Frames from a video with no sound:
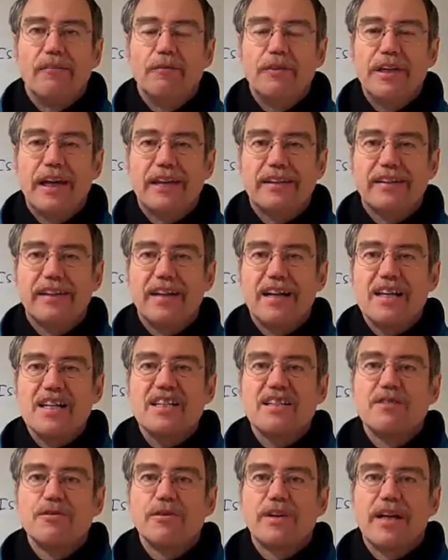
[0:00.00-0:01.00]
We had the
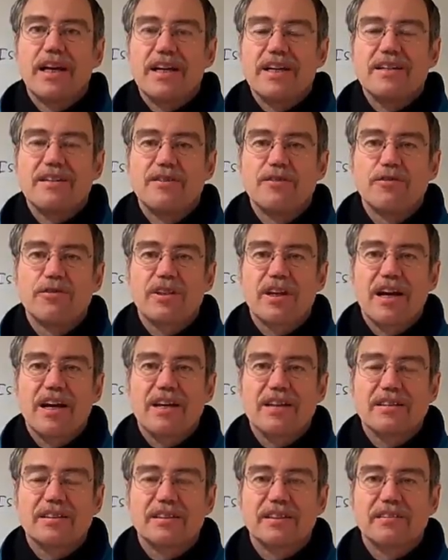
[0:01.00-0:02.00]
last
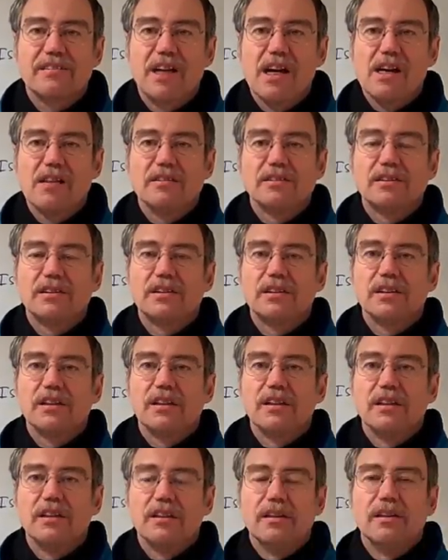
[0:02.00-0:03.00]
newscast around
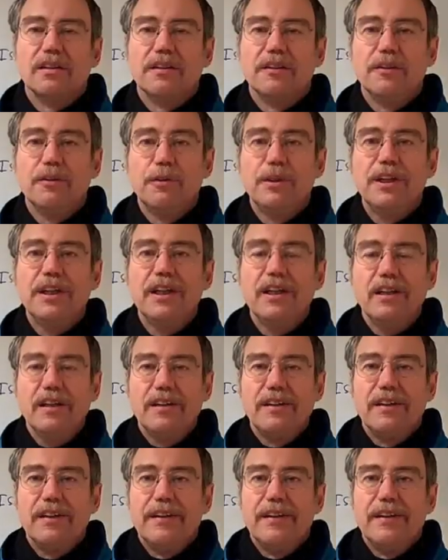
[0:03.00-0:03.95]
New Year,